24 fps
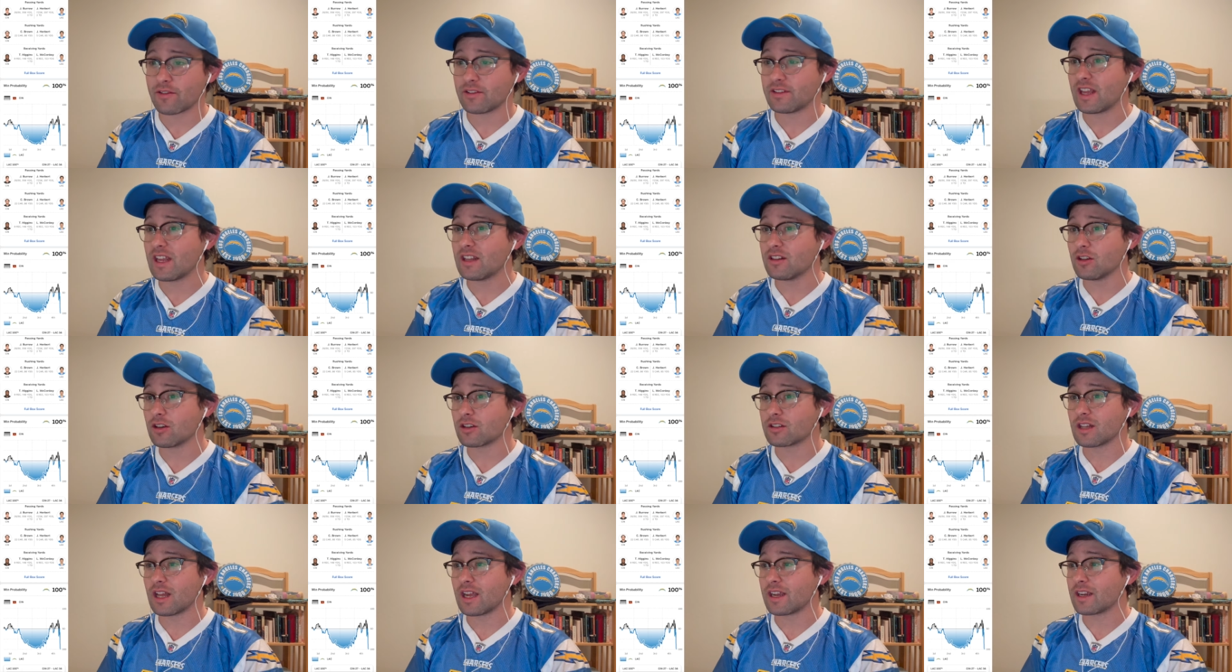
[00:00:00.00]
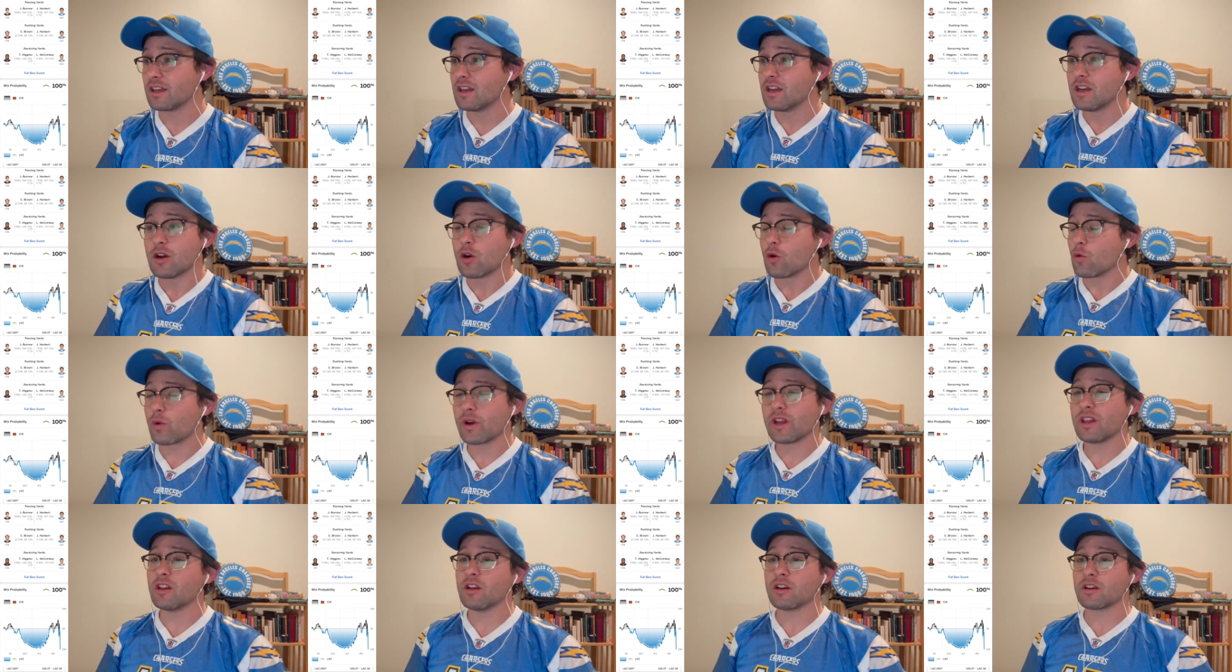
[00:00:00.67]
They looked like we
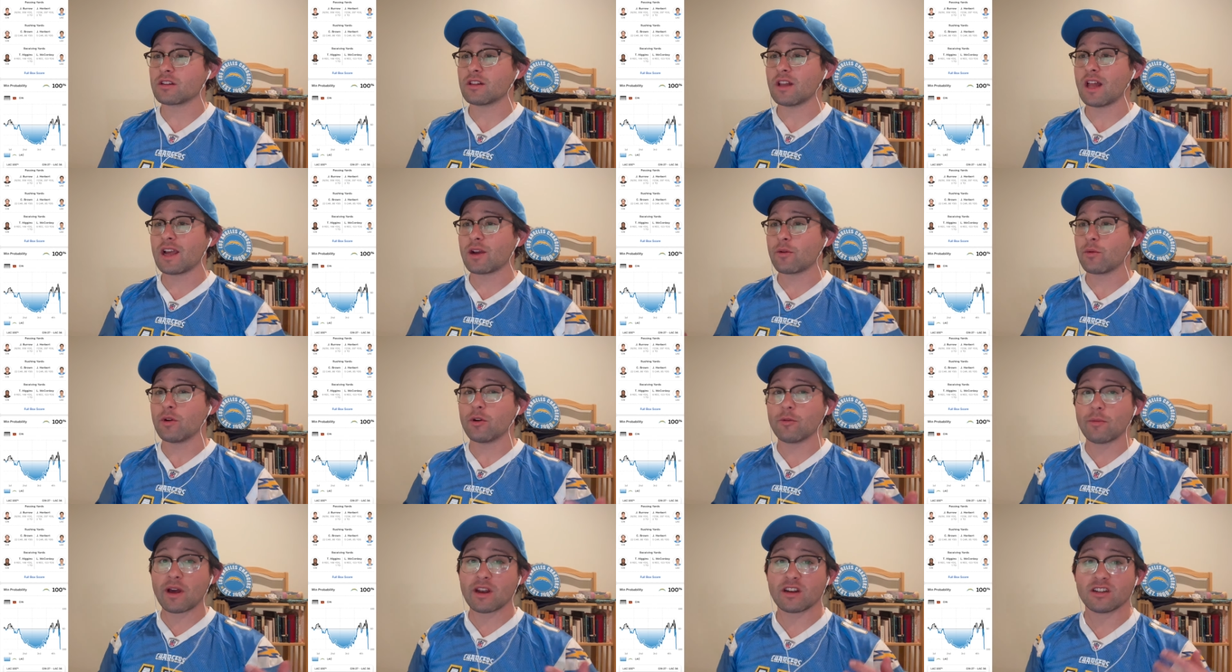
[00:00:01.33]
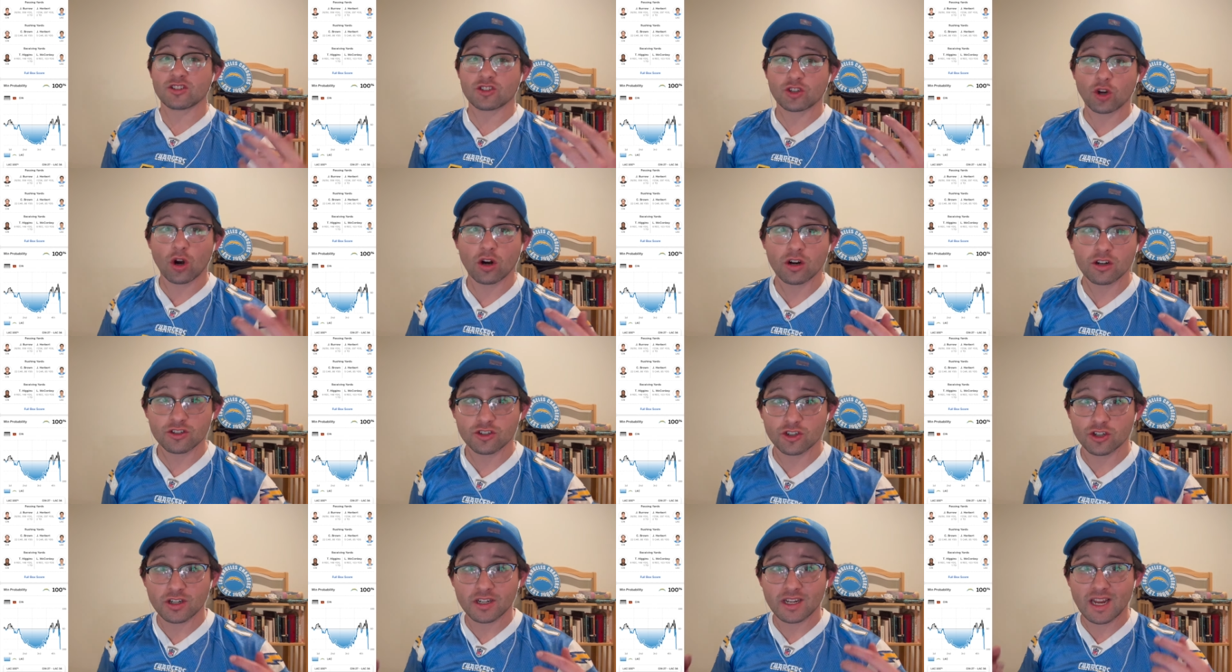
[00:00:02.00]
looked like we were about to
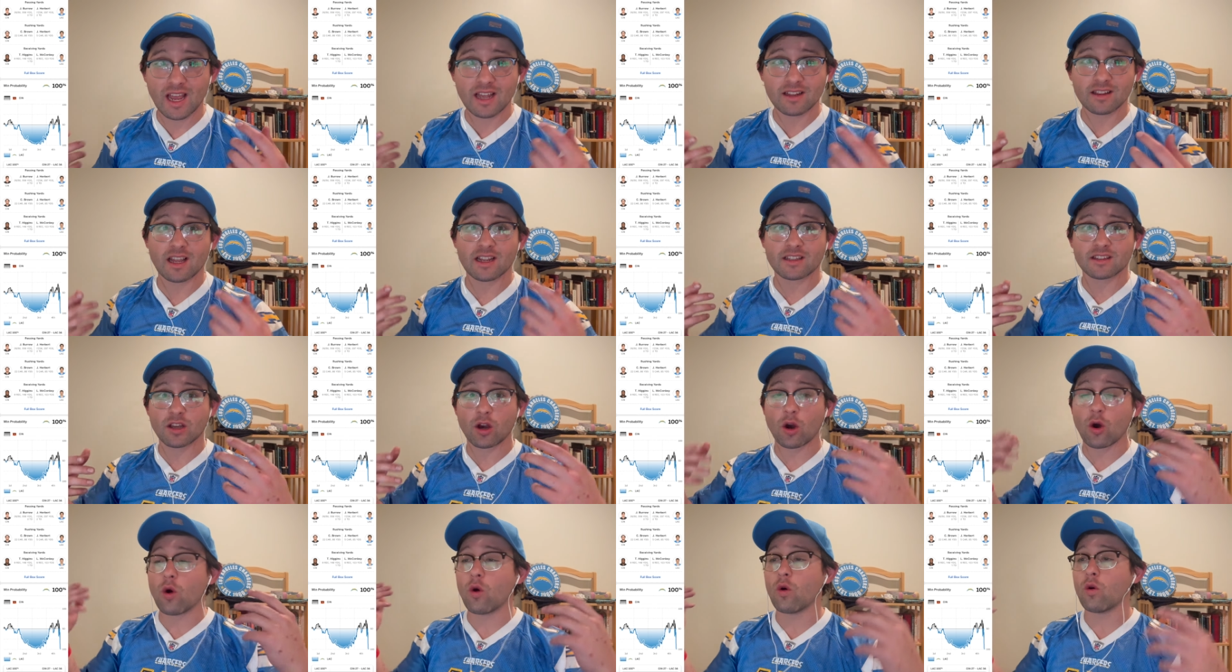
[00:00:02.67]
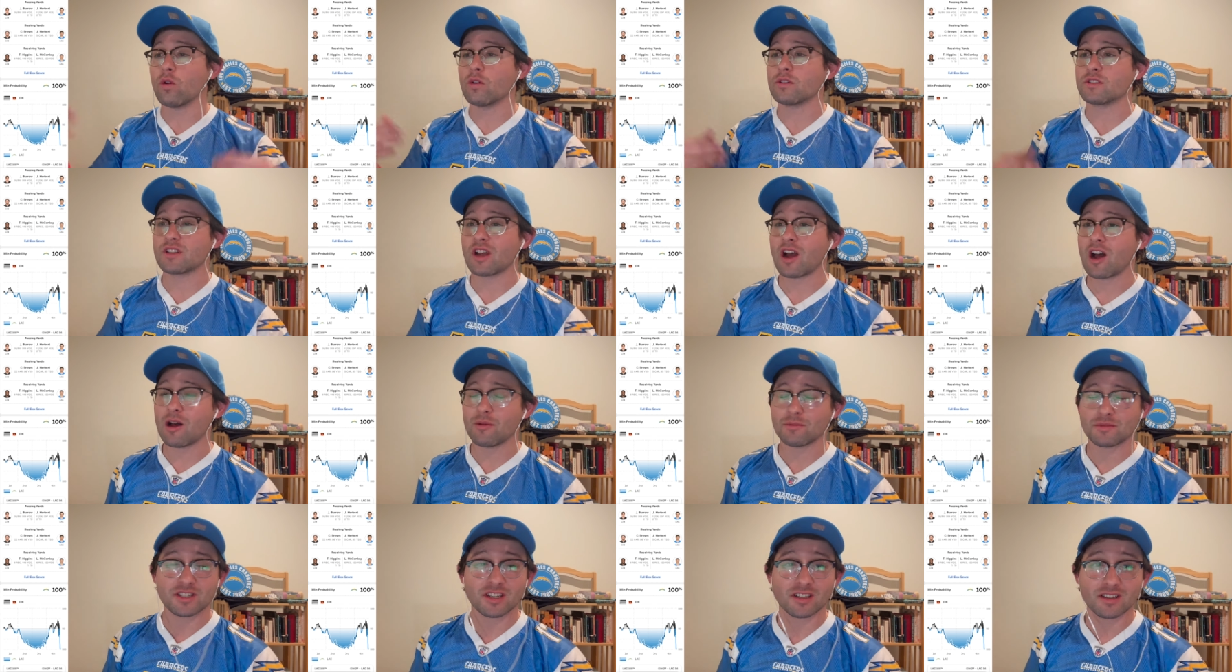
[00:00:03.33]
Charger again, like the old
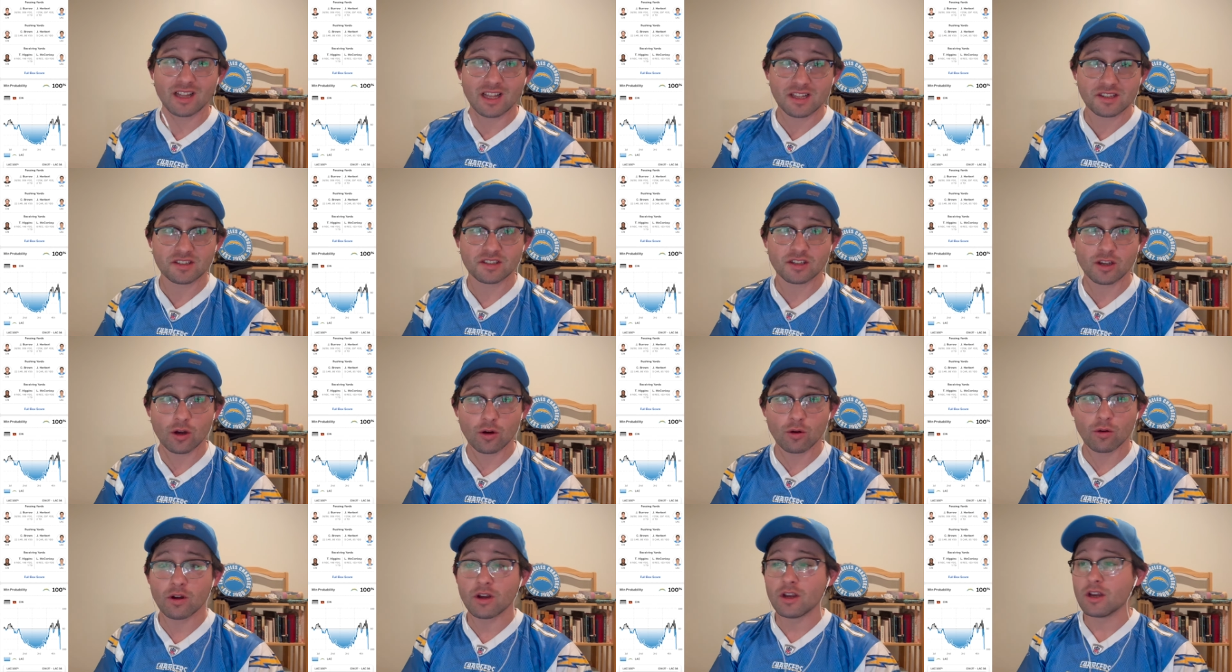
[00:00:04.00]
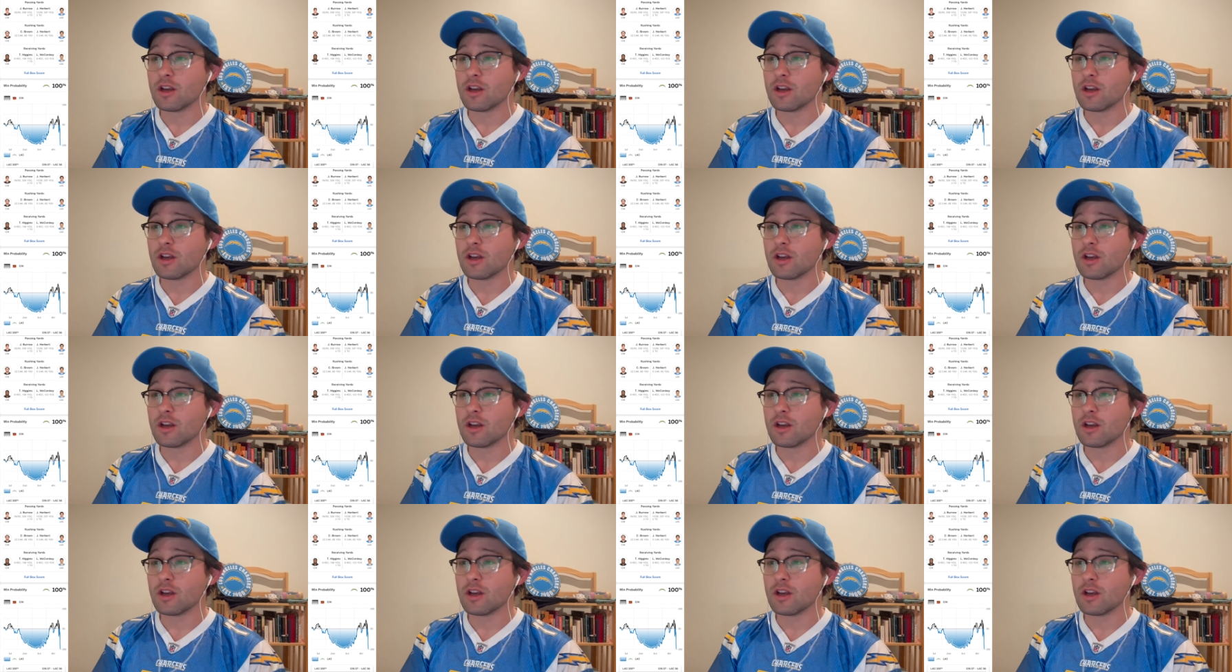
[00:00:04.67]
Tom Telesco,